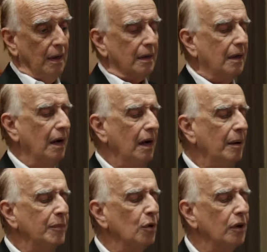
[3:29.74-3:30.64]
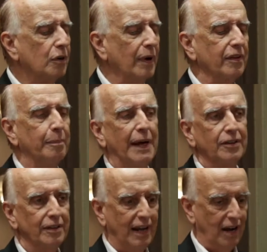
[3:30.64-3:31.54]
"Come, you look rather
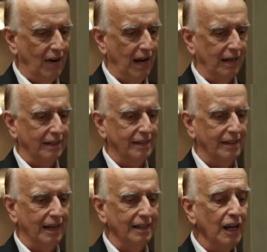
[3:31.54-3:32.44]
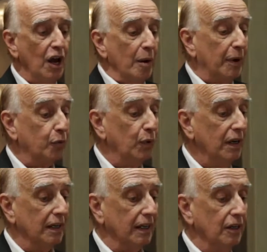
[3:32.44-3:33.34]
better now," Alice said, "but
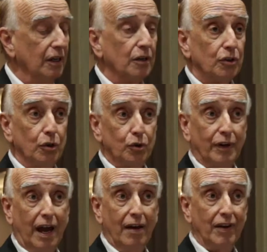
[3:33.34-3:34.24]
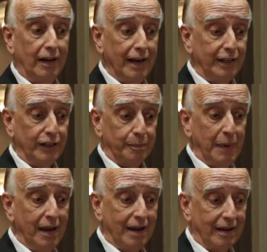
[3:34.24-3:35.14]
really you should have a lady's
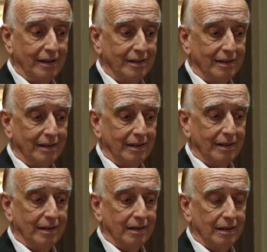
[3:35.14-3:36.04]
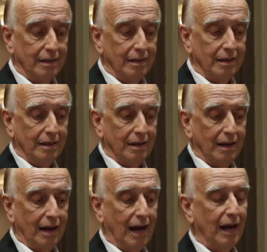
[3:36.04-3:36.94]
maid."
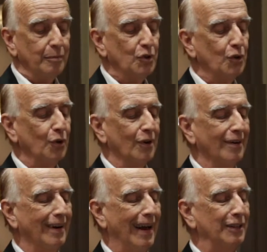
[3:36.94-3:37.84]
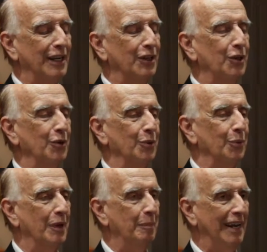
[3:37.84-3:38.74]
"I'm sure I'll take you
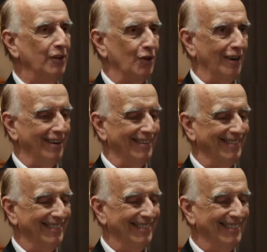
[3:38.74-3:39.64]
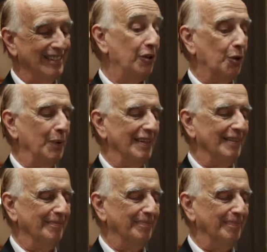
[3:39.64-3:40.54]
with pleasure," said the
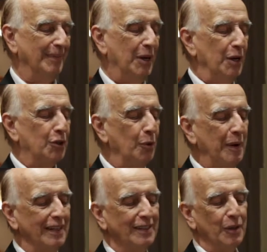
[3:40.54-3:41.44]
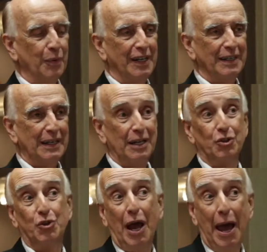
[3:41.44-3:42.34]
Queen. "2 pence a week and
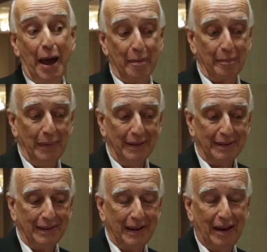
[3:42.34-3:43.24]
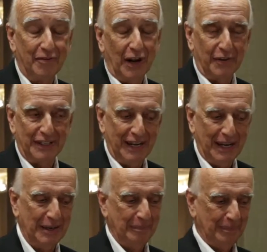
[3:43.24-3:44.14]
jam every other day."